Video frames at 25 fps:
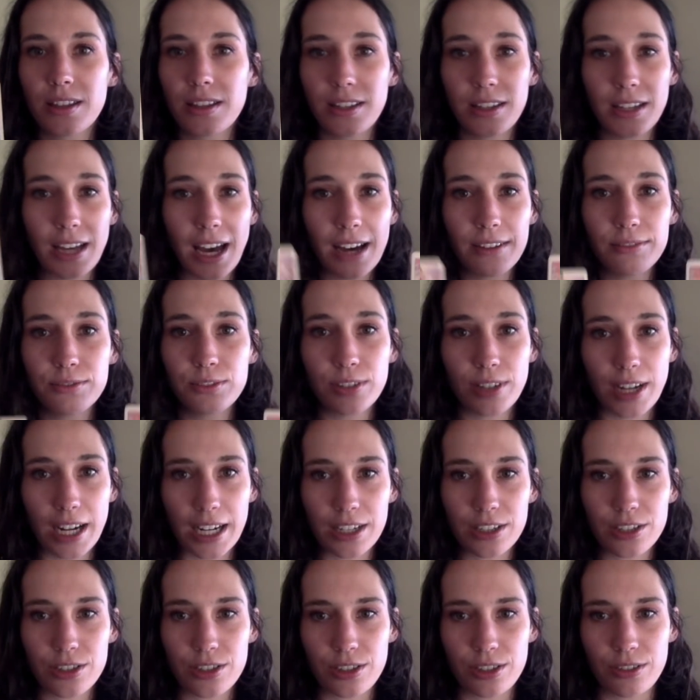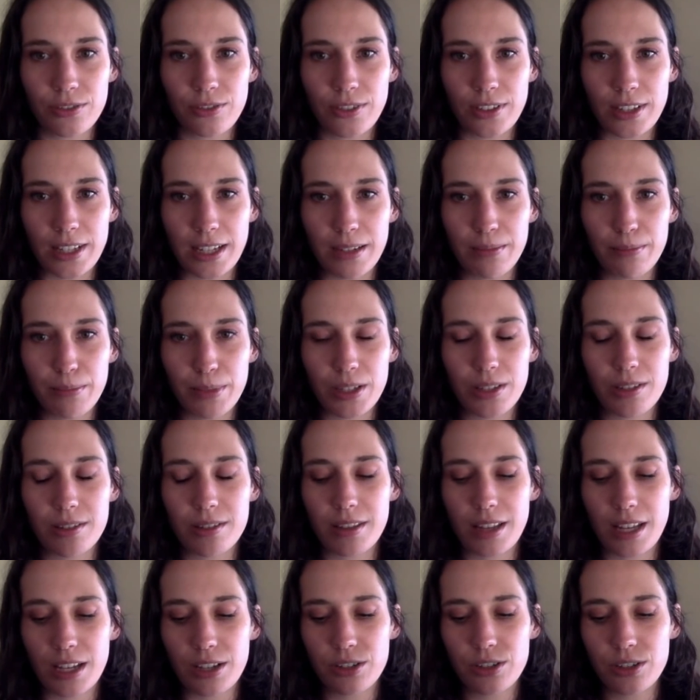have gratitude for them, because
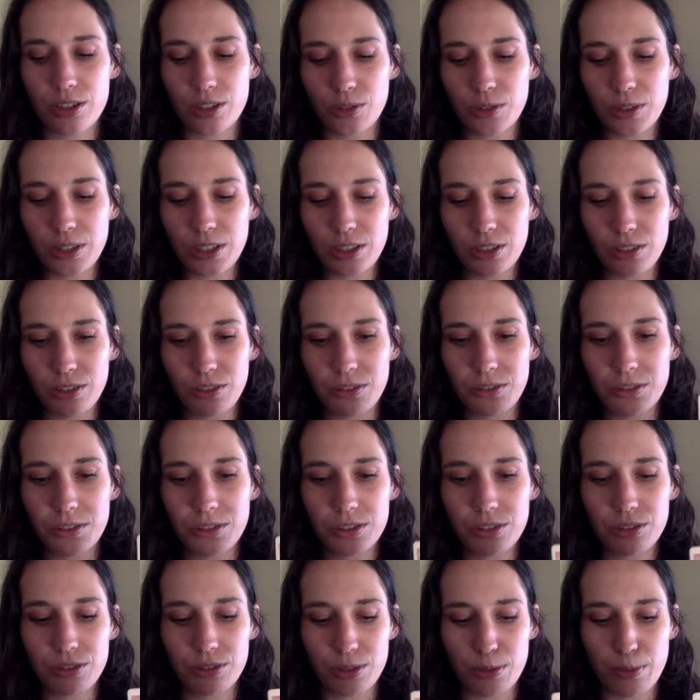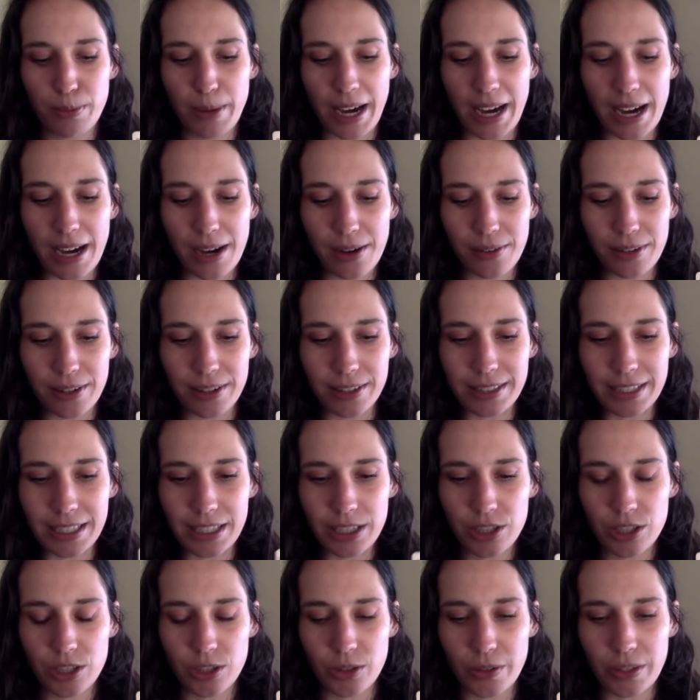they're showing you your true power and they're
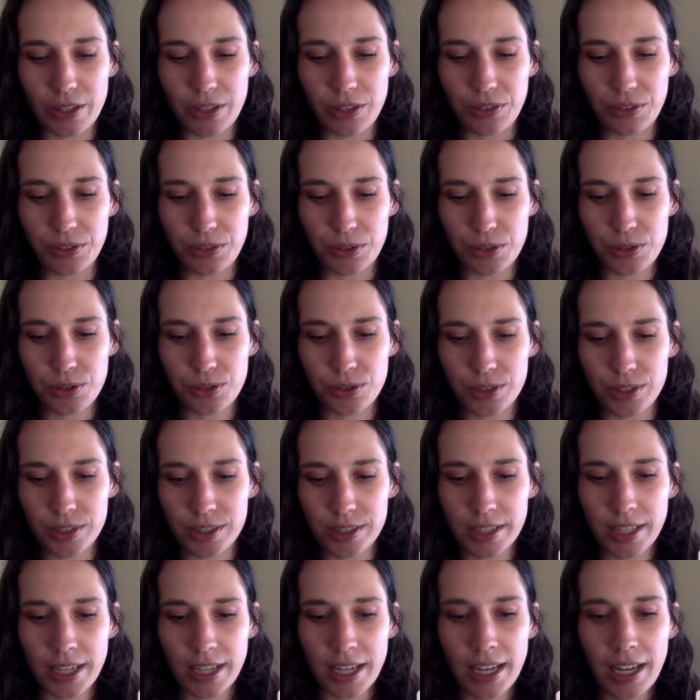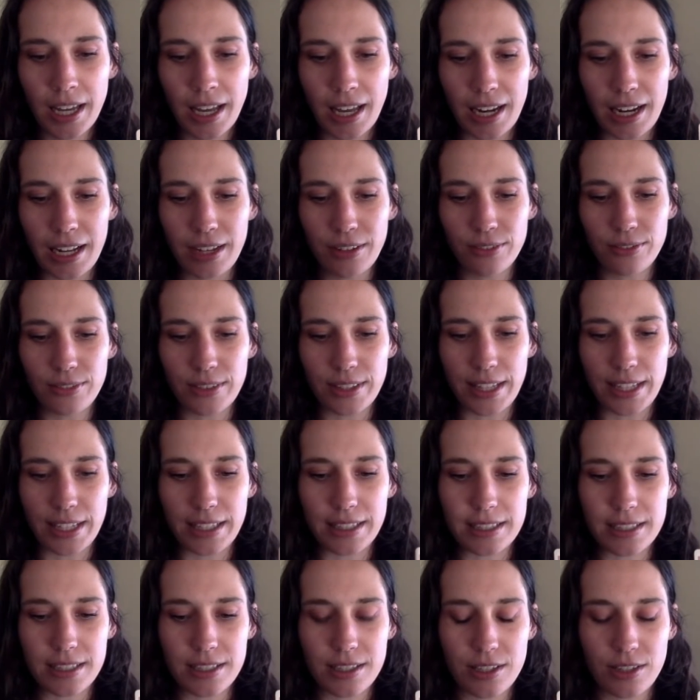showing you your truth. And I feel like
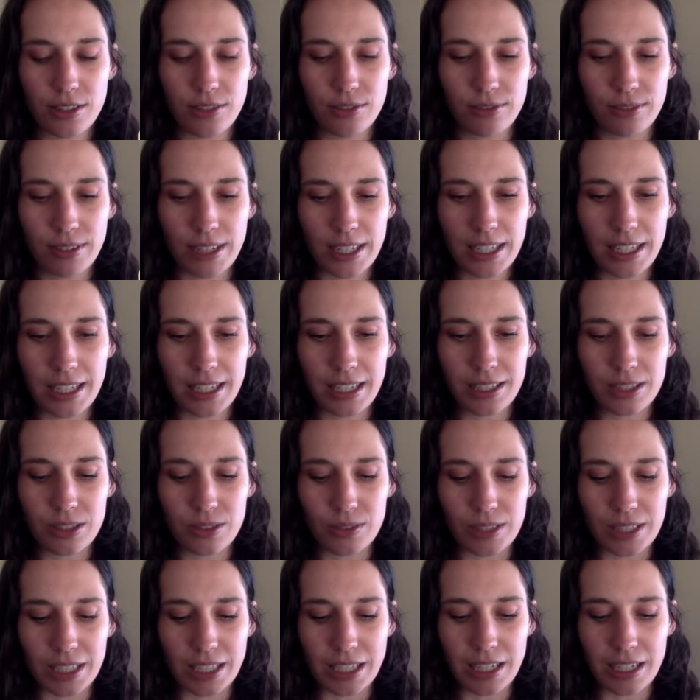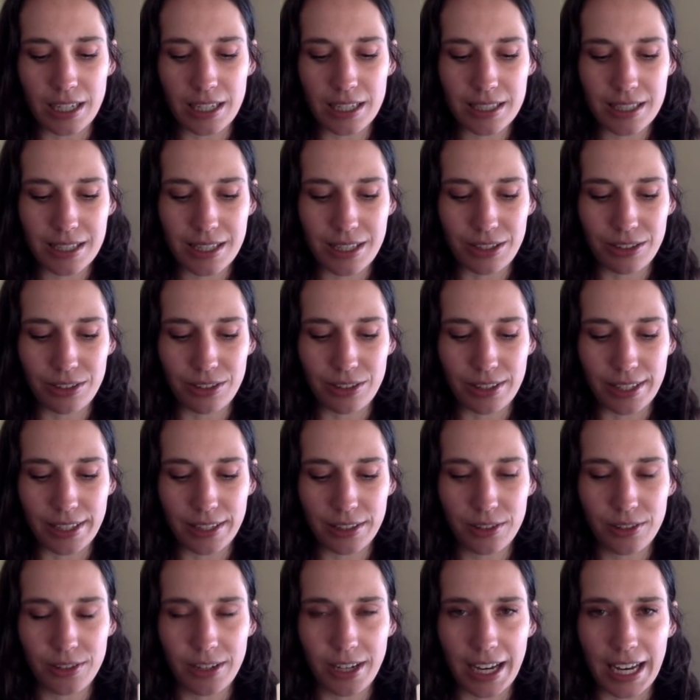this reading is really asking you,
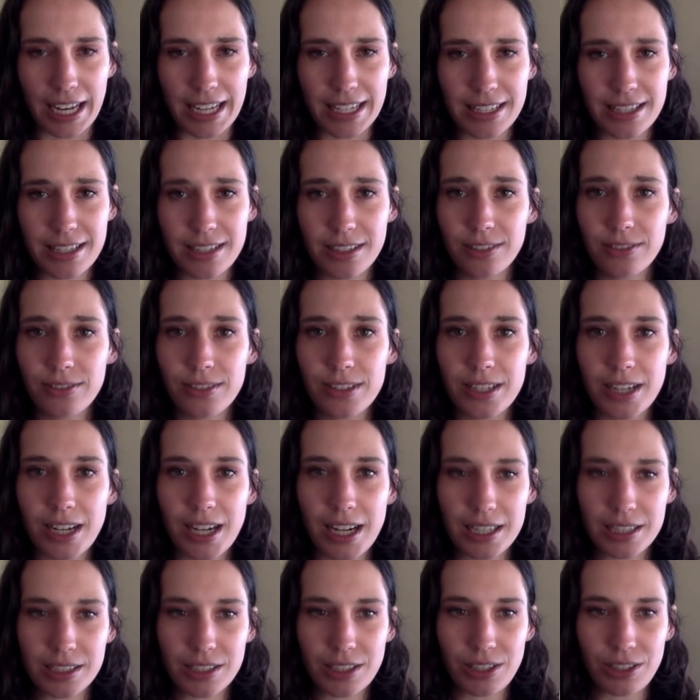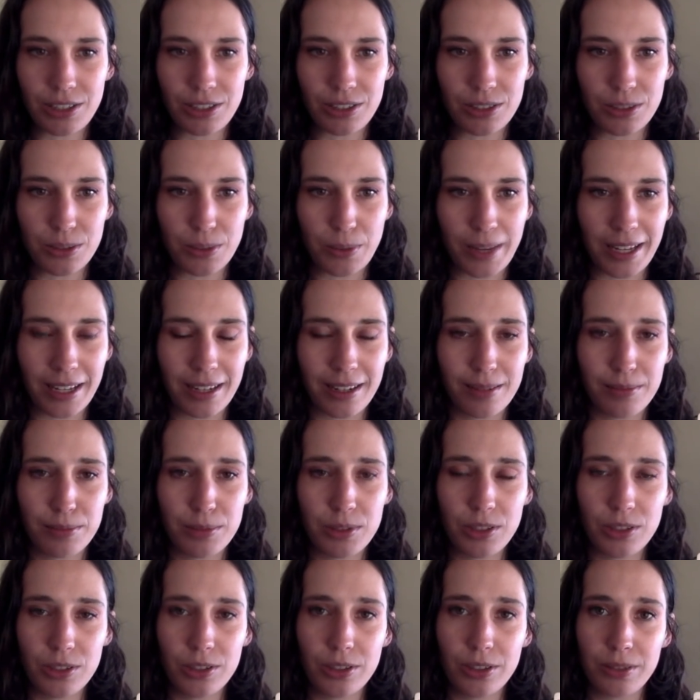like your higher self is asking you to wake up
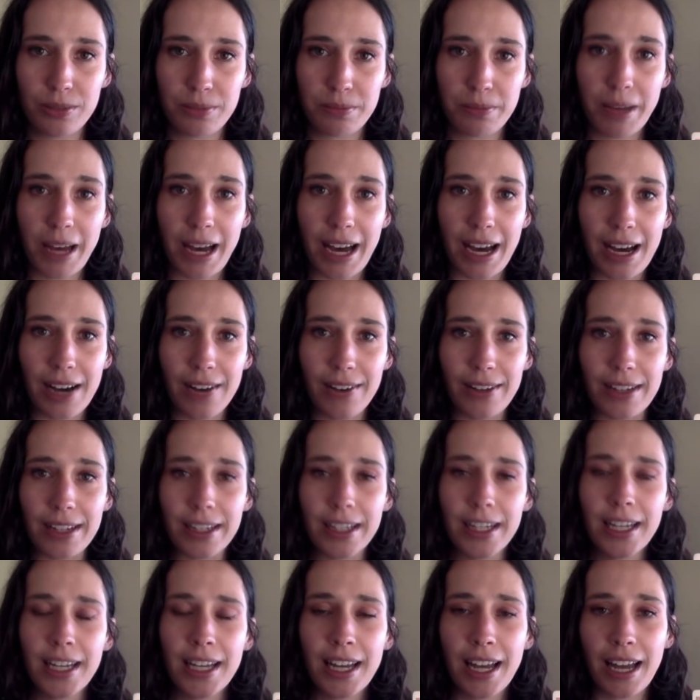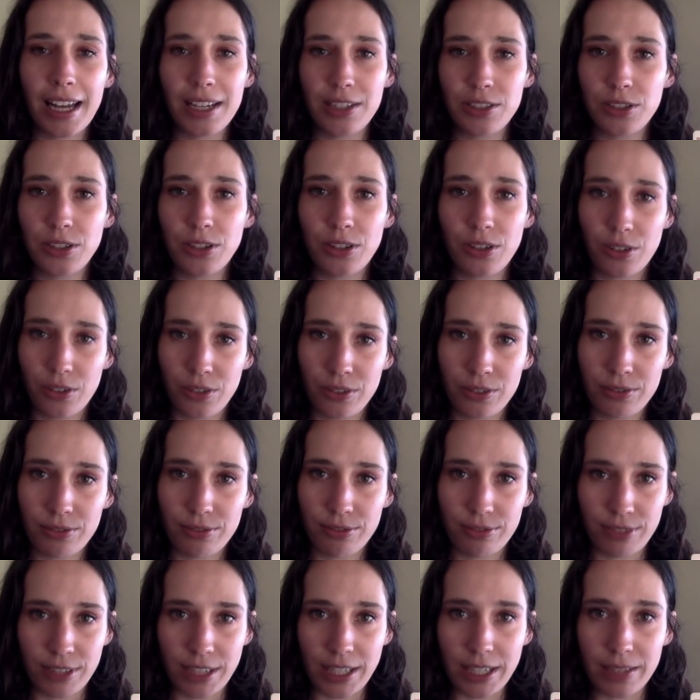to your own power and to your own
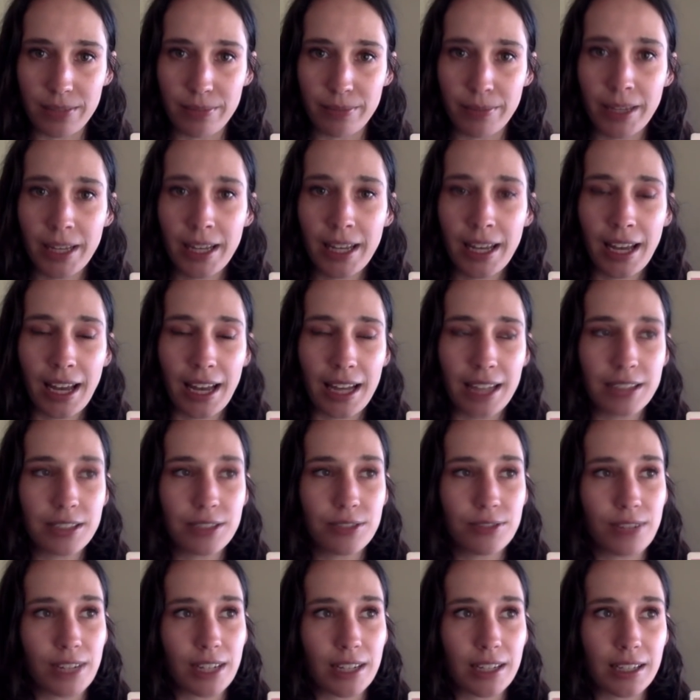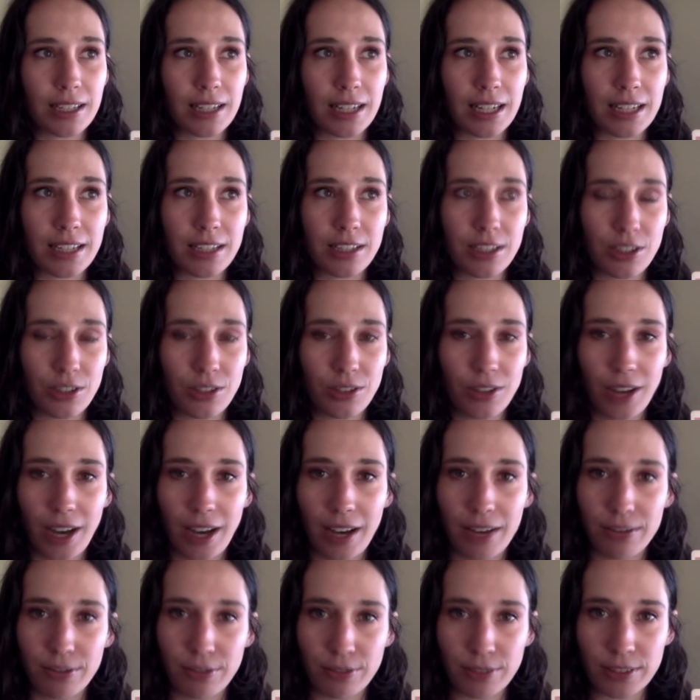freedom, and to recognize that you
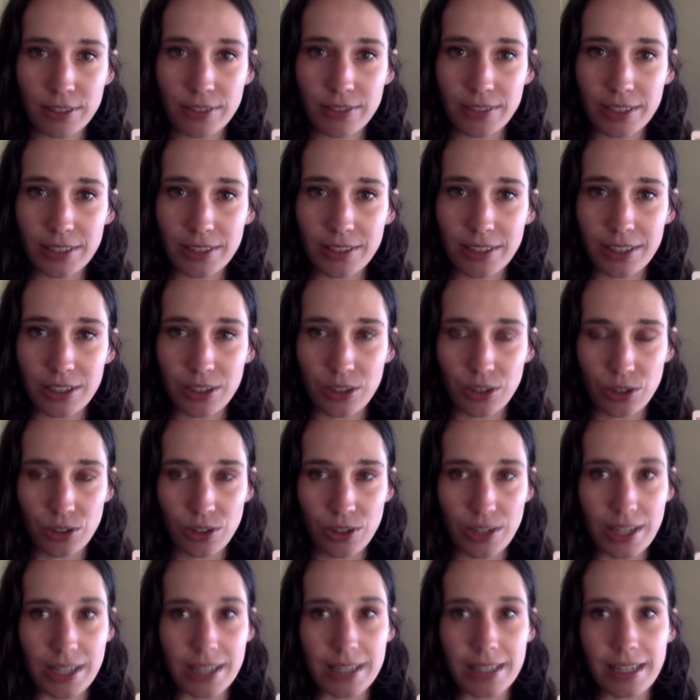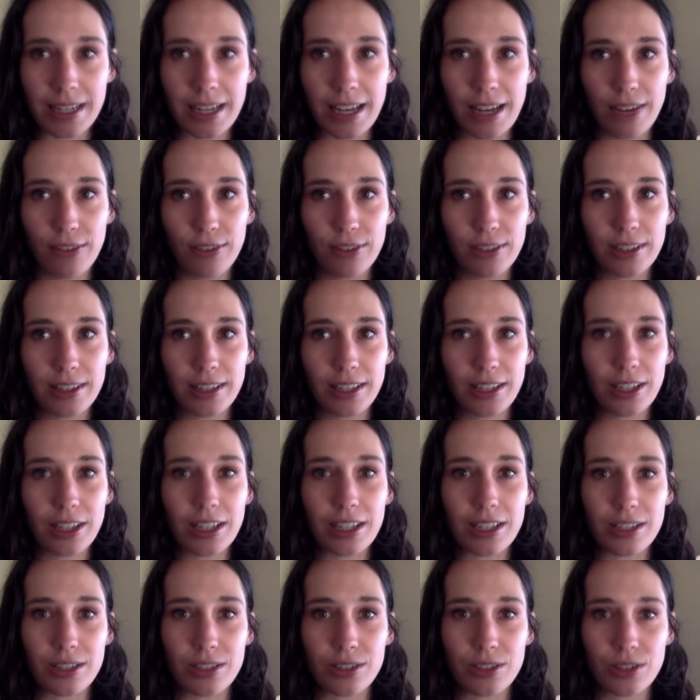have free will and choice, and everything
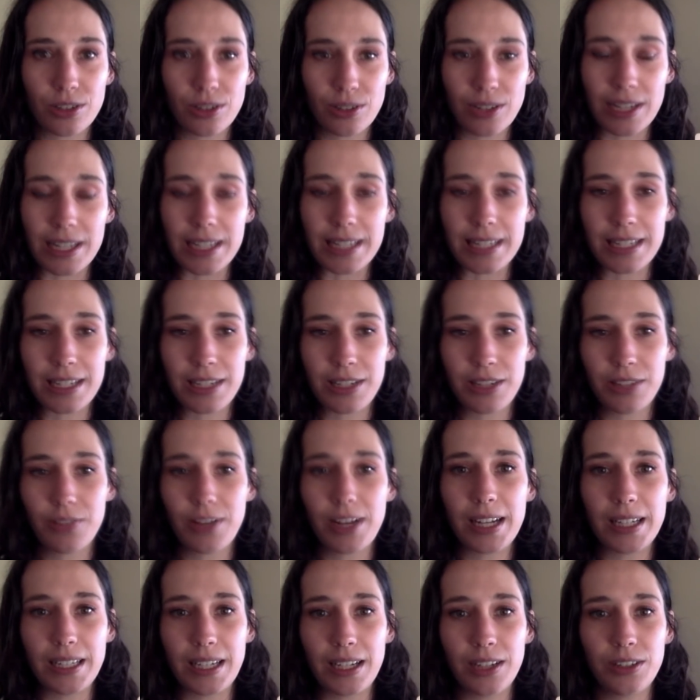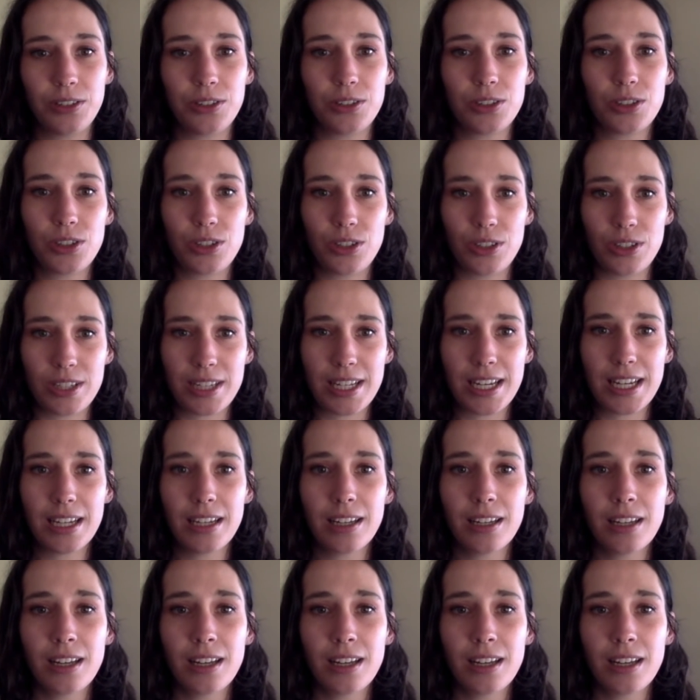is a choice. And right now you're choosing